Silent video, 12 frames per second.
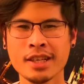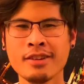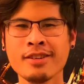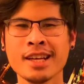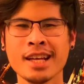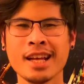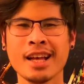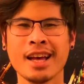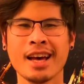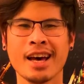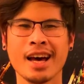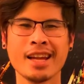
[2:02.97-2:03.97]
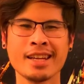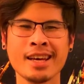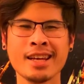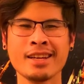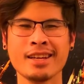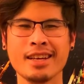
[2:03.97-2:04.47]
video. And
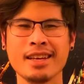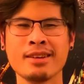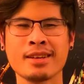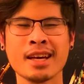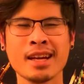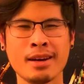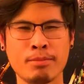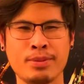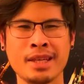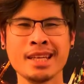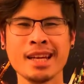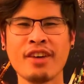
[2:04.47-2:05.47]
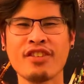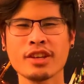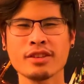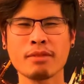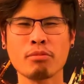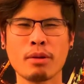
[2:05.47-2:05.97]
then it got a beat. I thought
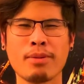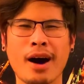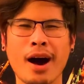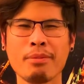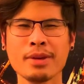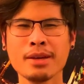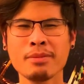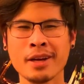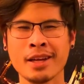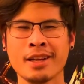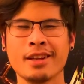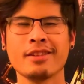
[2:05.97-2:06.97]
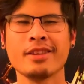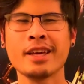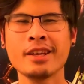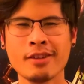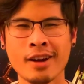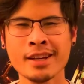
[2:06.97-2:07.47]
it was like more poppy, but
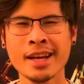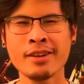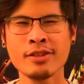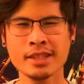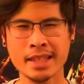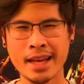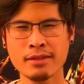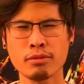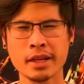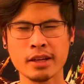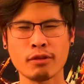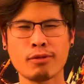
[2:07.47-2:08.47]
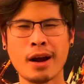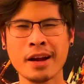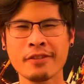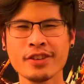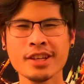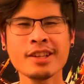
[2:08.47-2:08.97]
later on I noticed it has more like a
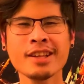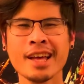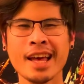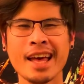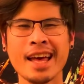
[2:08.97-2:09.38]
rock feel.